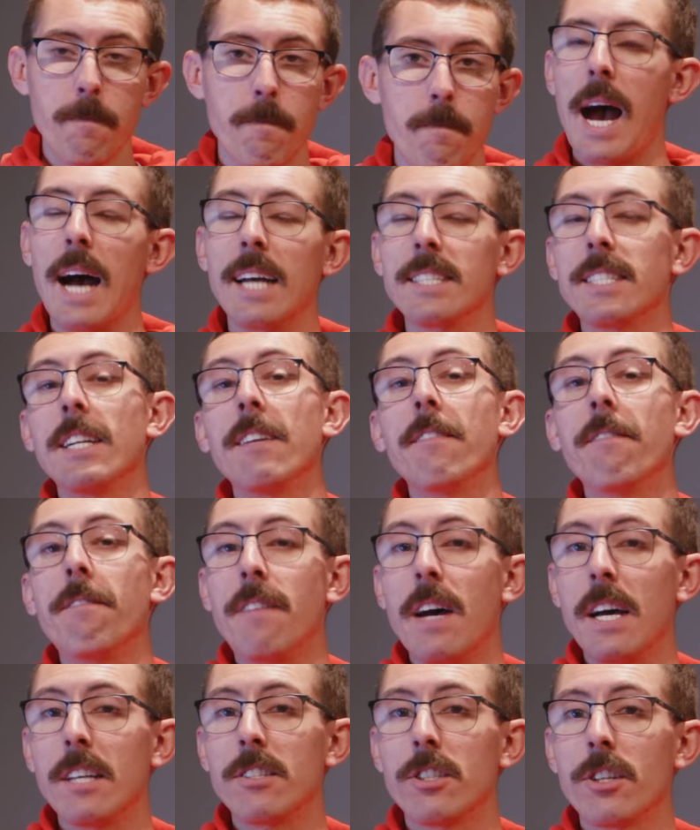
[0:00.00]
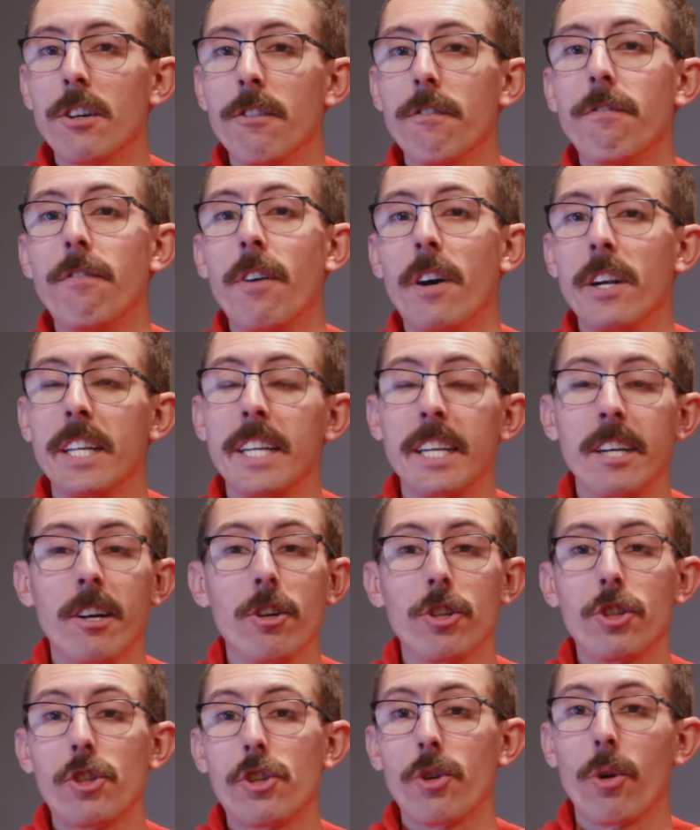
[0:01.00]
As an investor funding
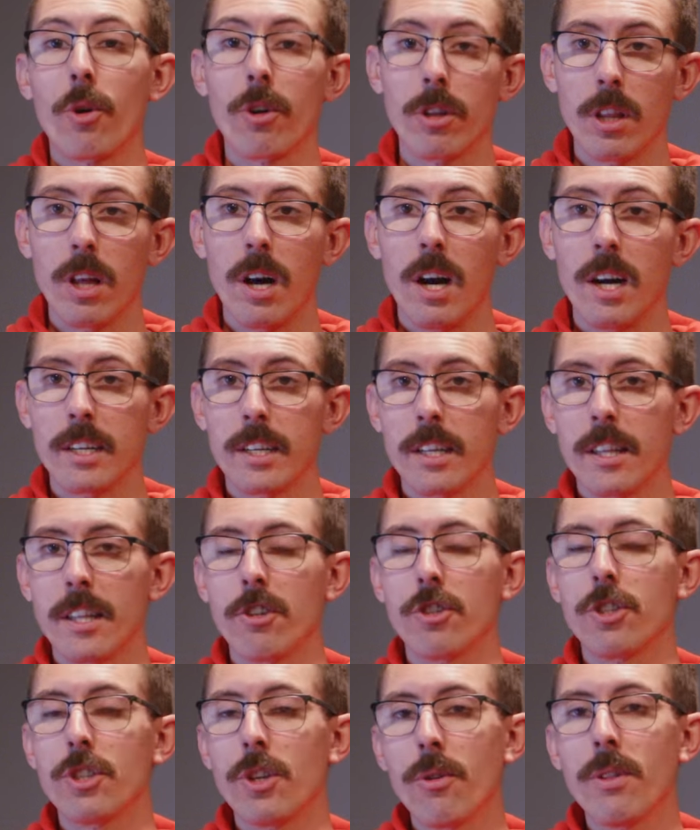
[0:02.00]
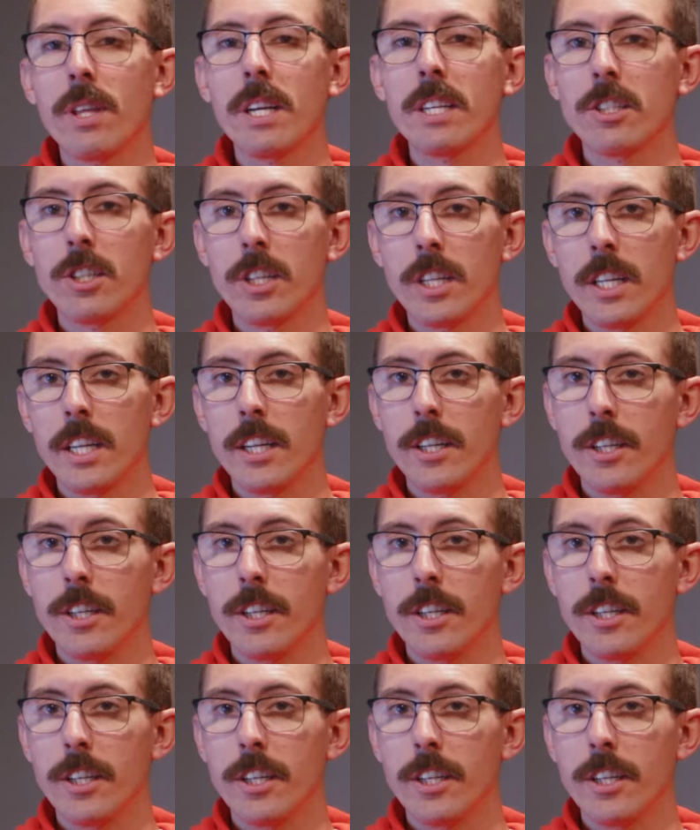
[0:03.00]
a short lock, there's two things you need to